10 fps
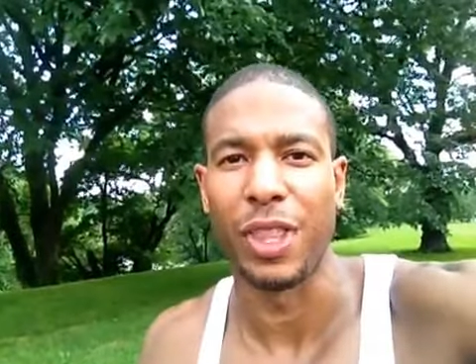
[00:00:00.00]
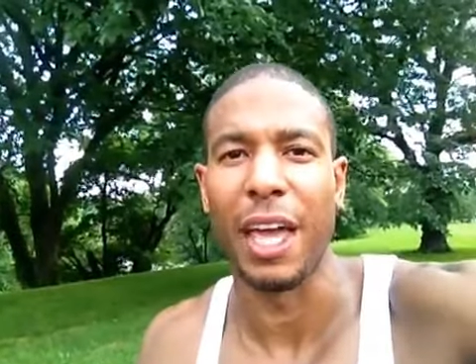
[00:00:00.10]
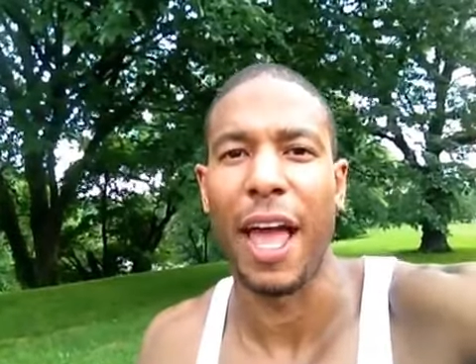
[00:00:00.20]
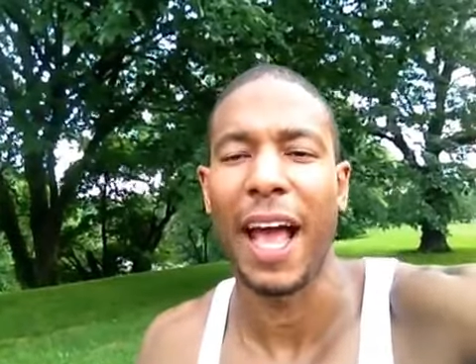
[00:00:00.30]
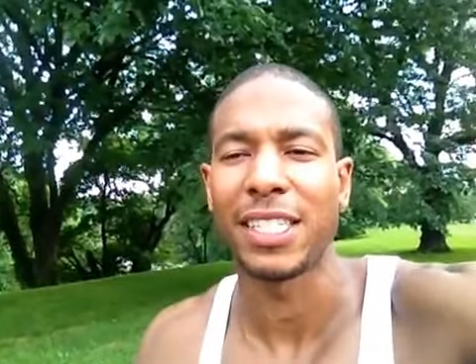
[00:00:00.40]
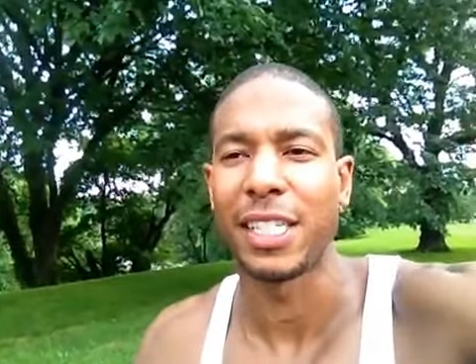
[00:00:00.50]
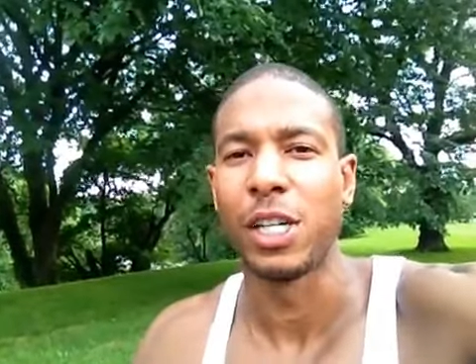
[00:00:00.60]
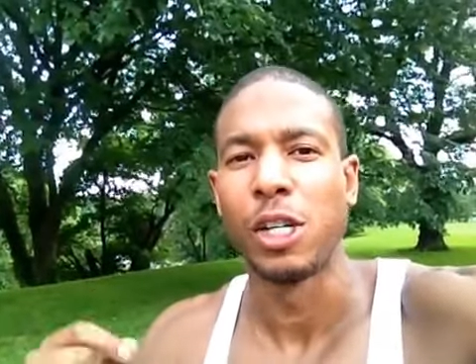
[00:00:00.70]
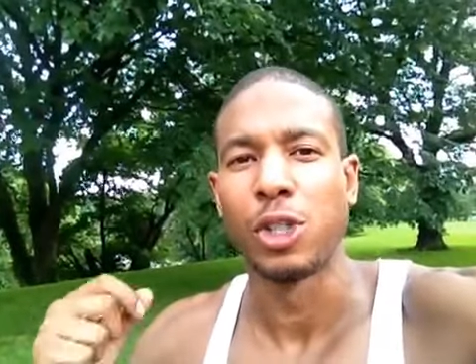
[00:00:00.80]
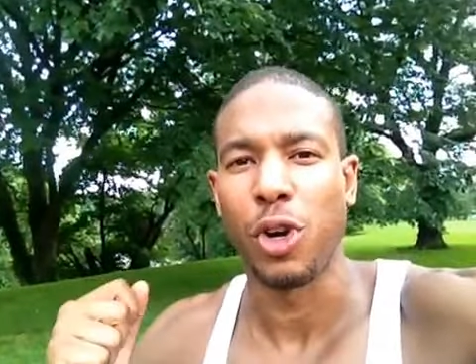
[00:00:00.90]
They actually
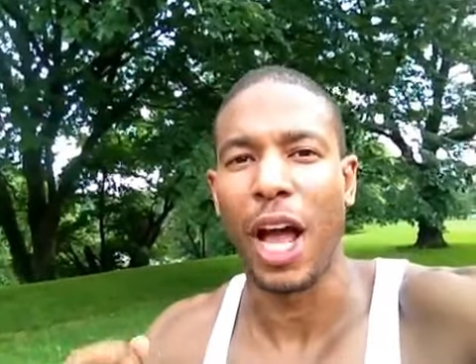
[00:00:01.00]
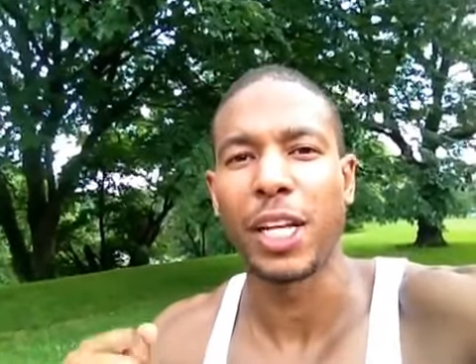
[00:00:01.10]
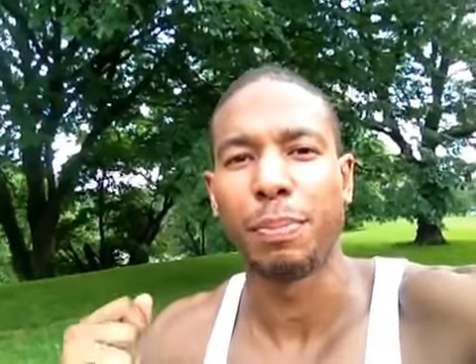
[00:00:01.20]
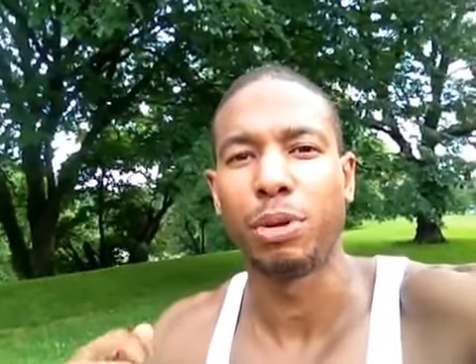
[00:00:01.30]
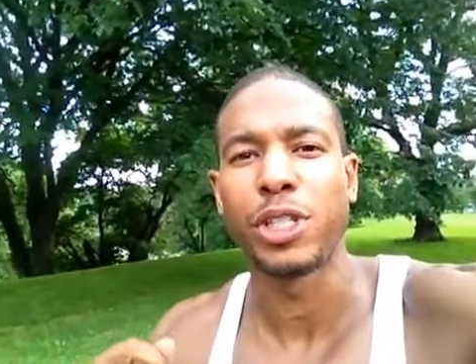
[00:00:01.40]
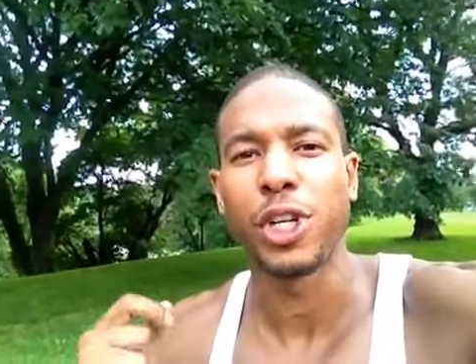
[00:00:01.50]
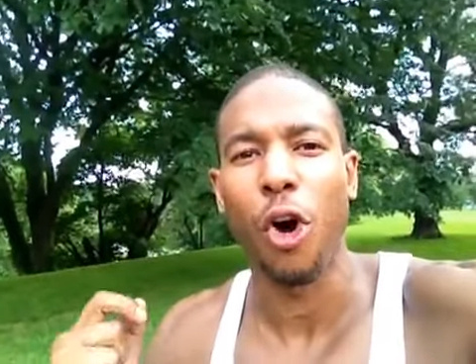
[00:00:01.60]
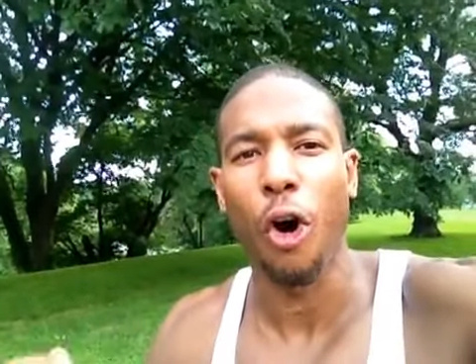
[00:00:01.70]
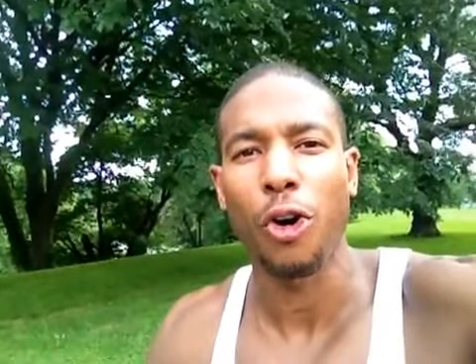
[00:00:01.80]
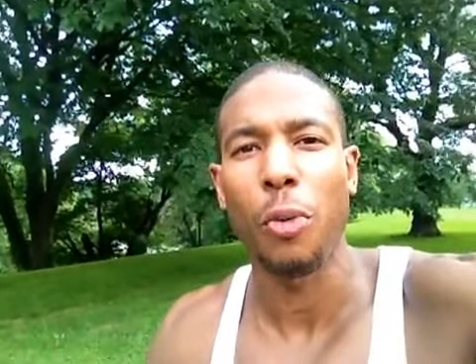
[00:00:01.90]
tried to push
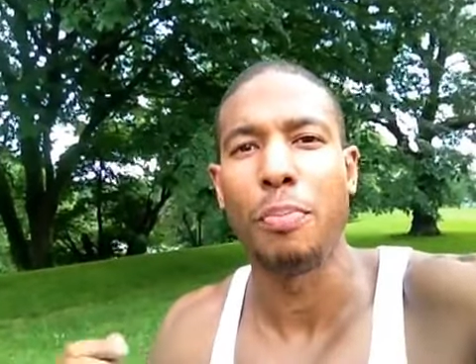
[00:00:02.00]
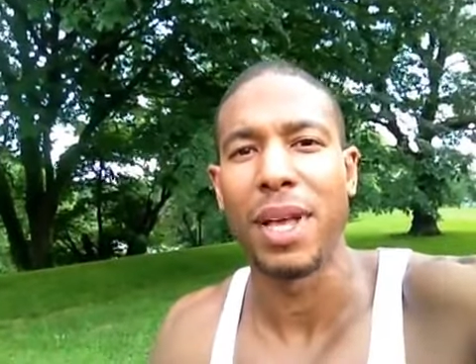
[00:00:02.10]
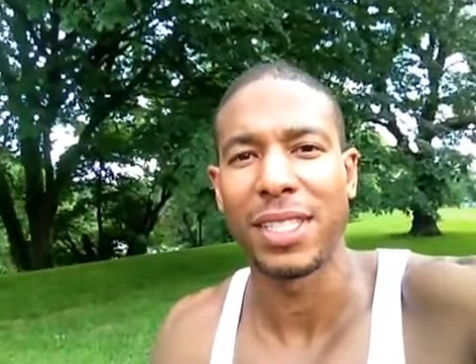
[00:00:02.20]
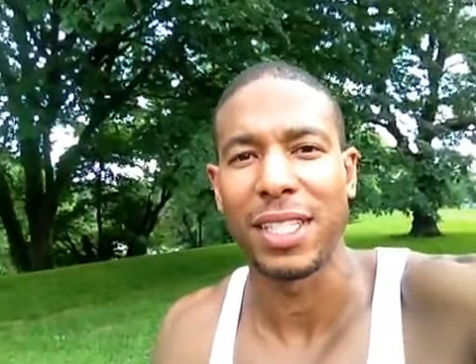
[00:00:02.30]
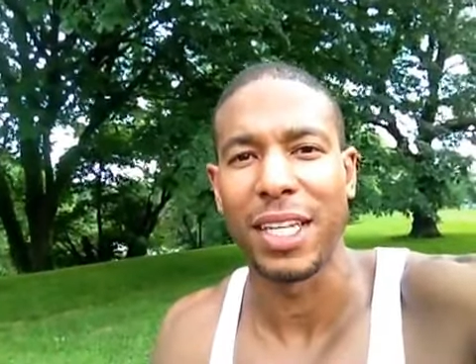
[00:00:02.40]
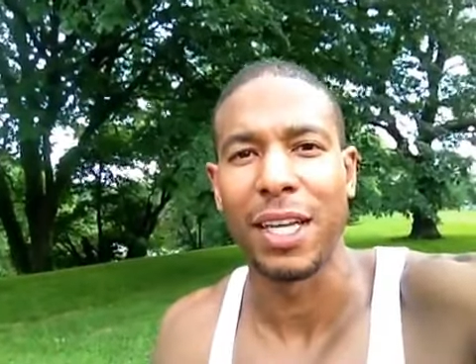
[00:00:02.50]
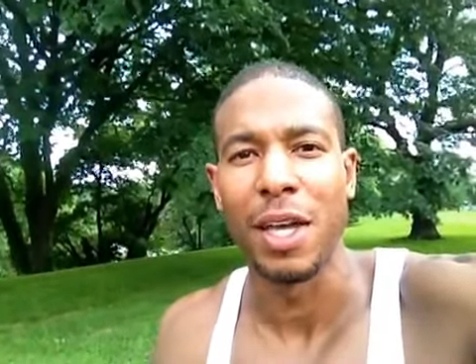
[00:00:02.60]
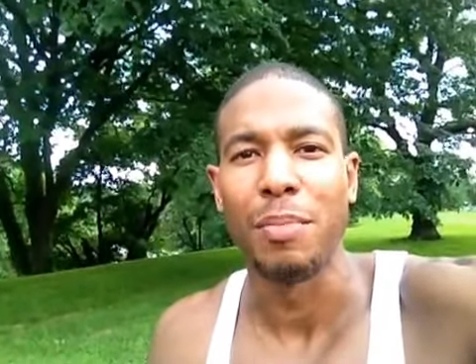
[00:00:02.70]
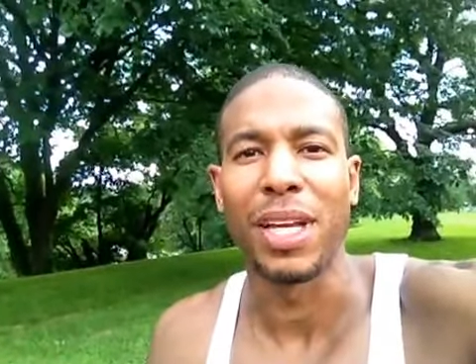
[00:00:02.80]
harder mentally